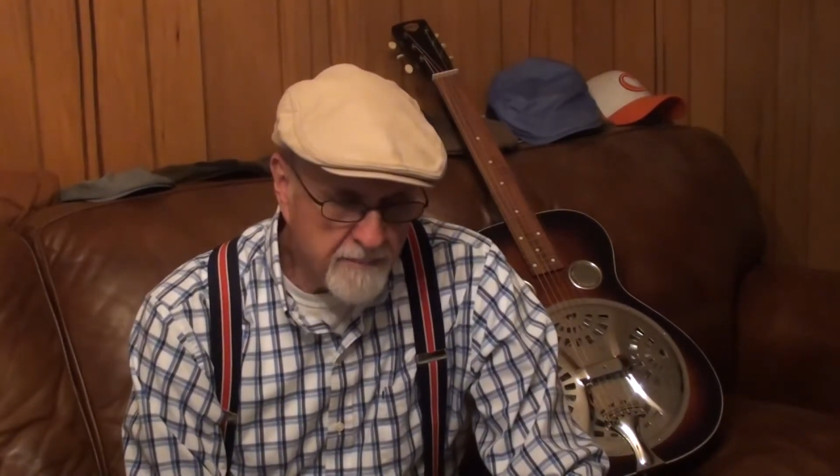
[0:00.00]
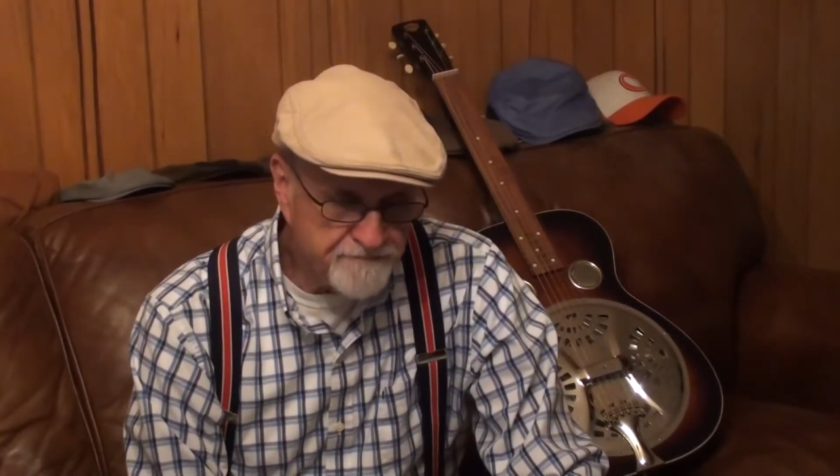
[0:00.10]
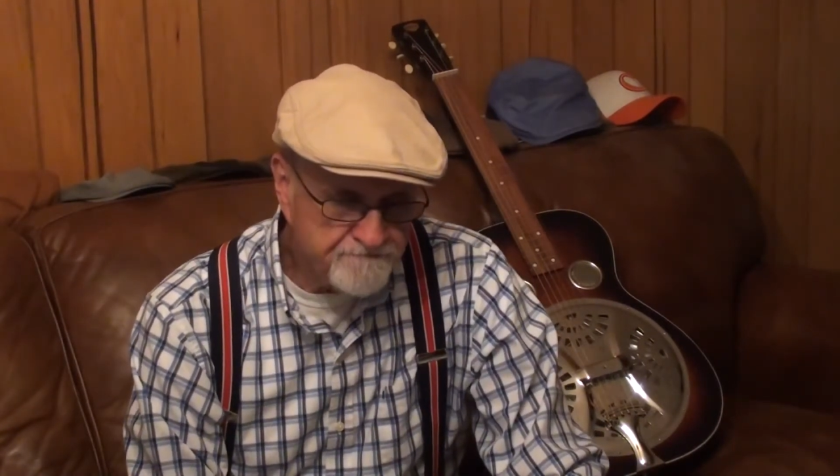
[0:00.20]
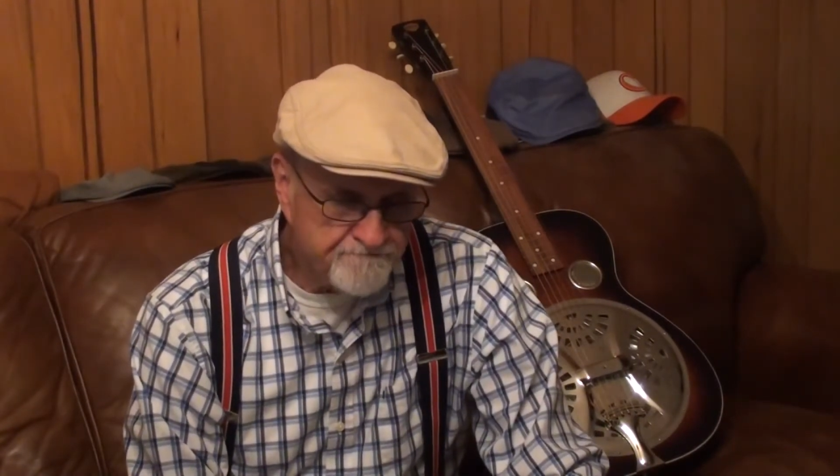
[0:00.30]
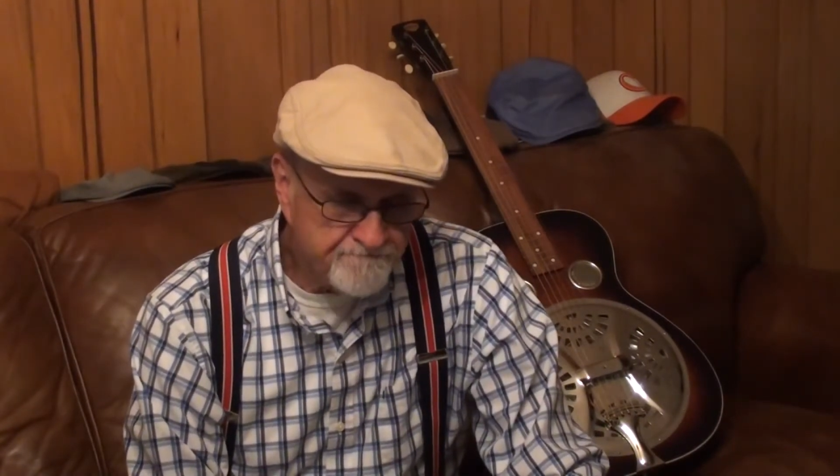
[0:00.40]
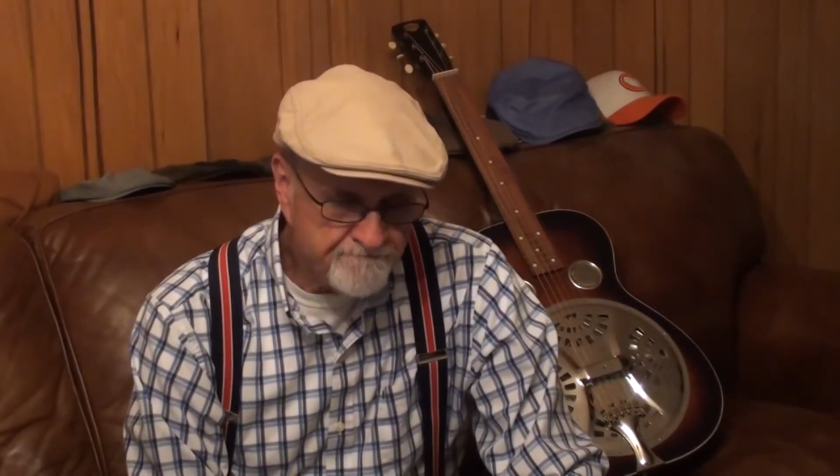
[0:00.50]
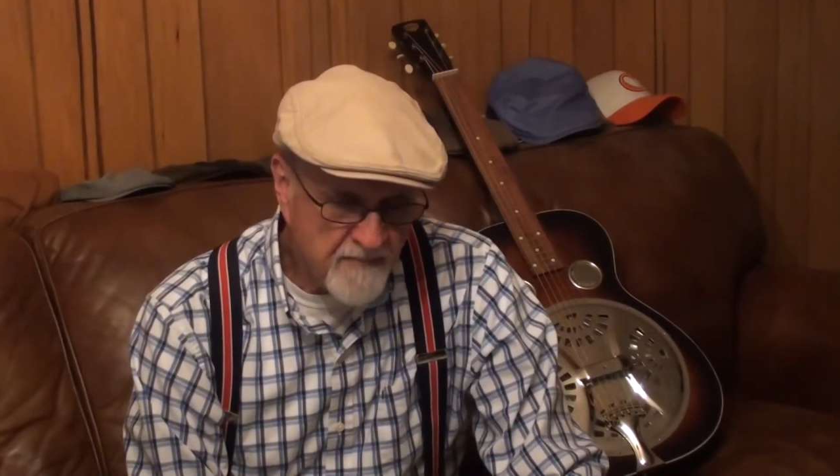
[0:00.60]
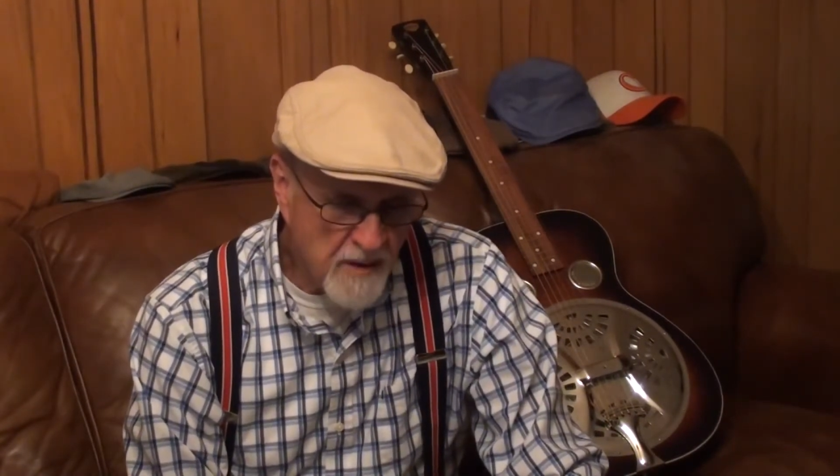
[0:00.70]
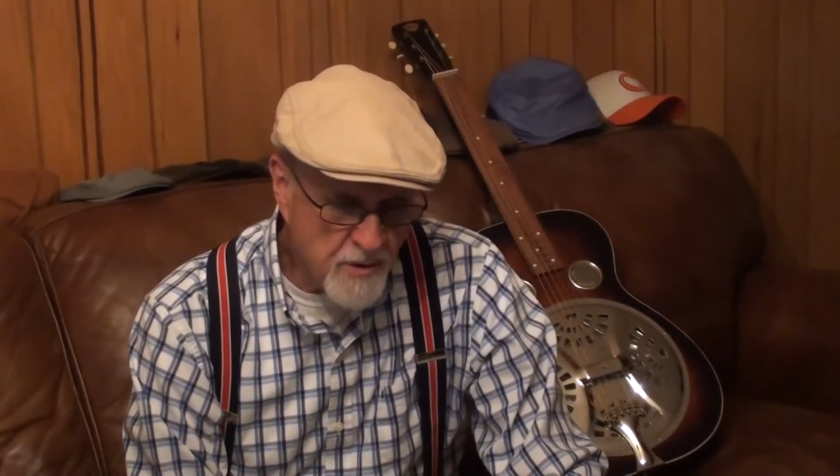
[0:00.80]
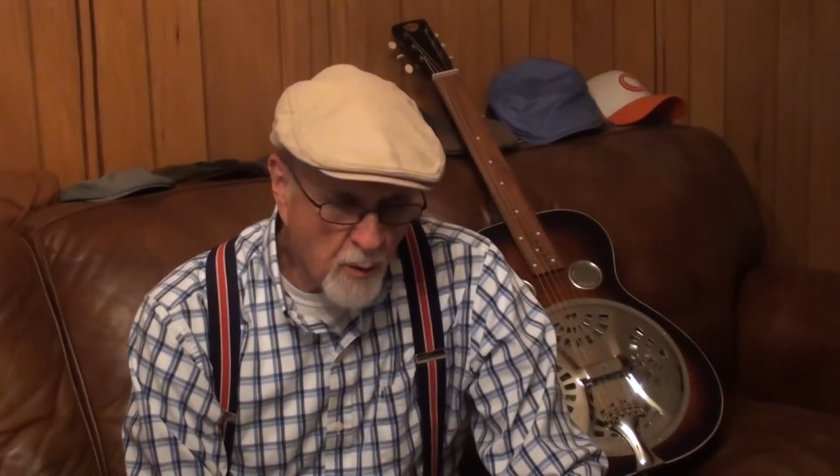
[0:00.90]
it.
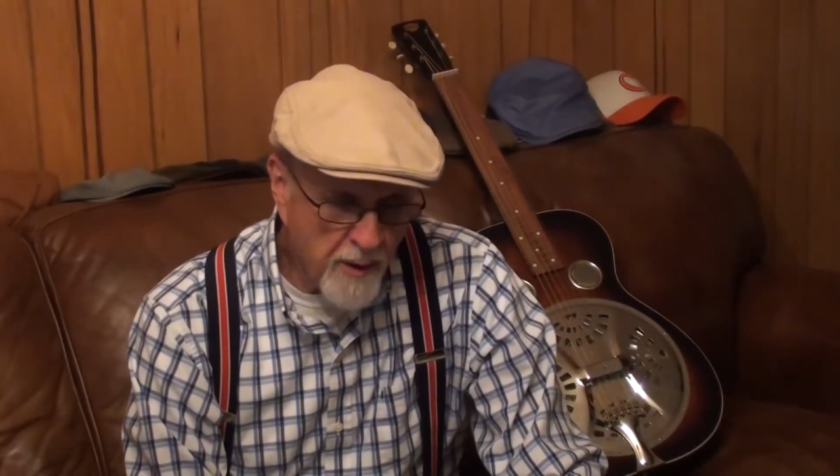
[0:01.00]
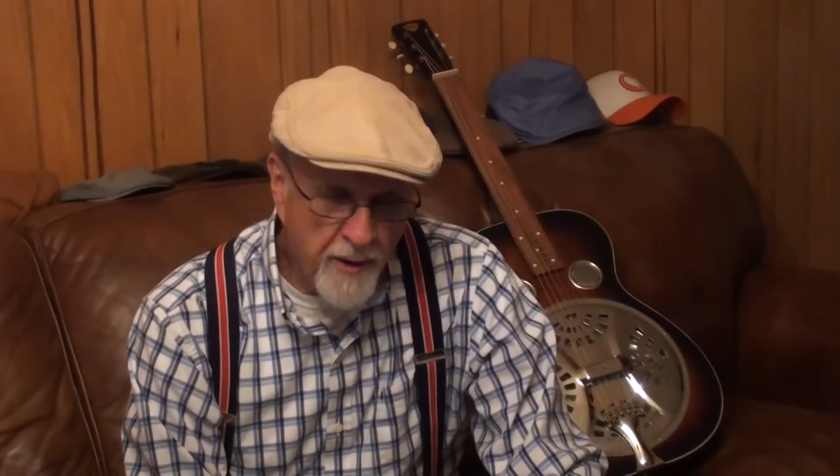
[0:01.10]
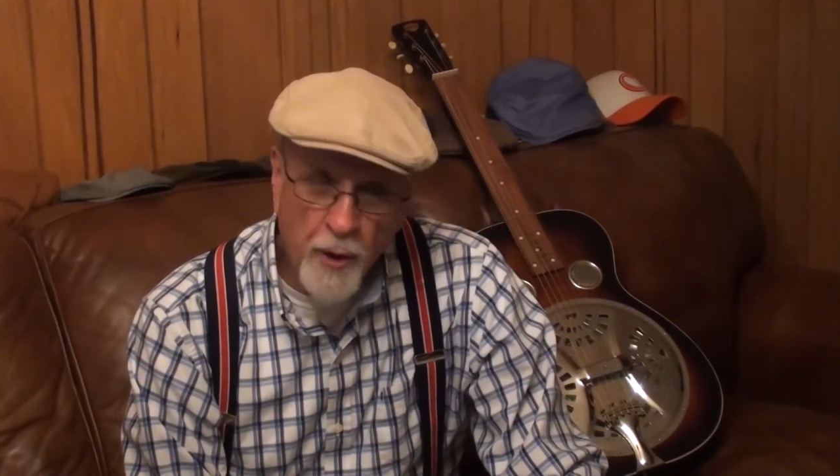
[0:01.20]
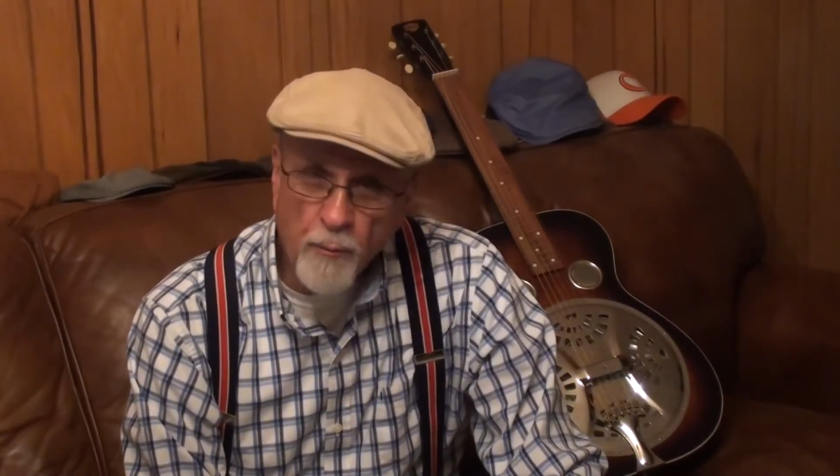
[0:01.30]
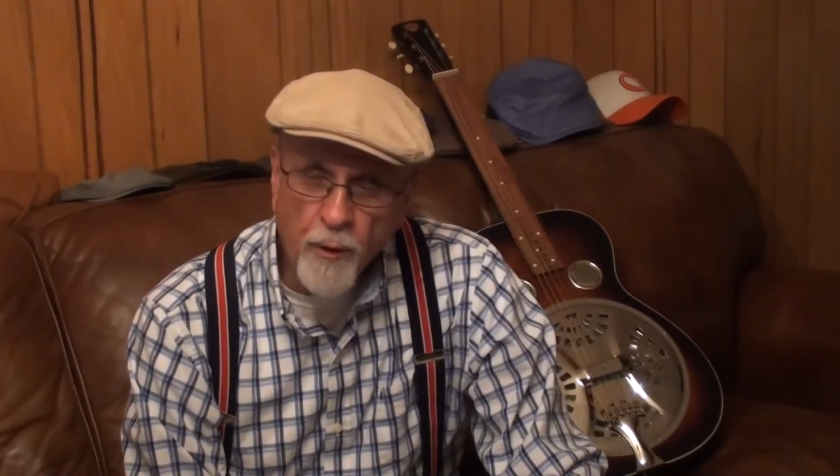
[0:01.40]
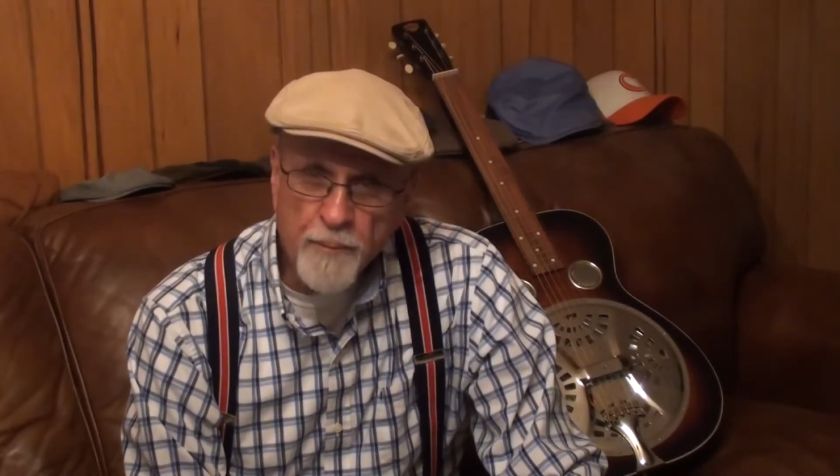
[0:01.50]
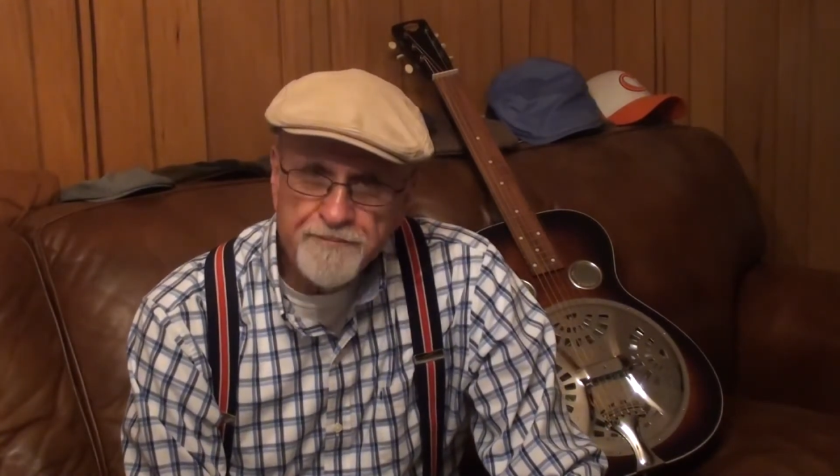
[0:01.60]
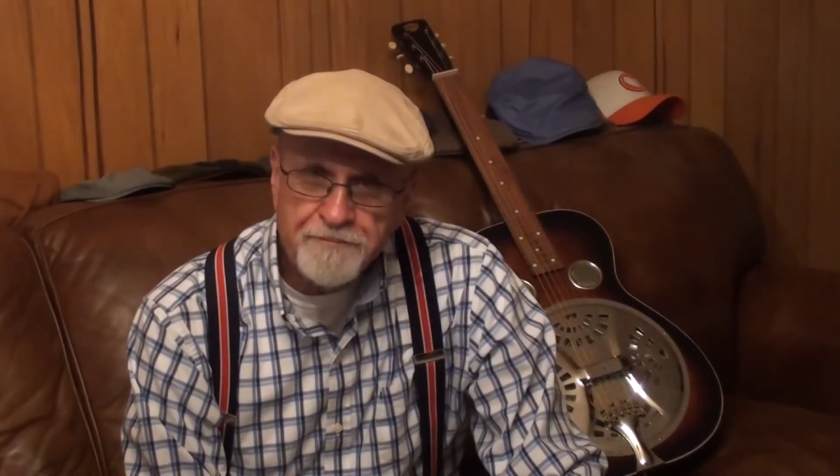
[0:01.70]
Joy and the Dobro.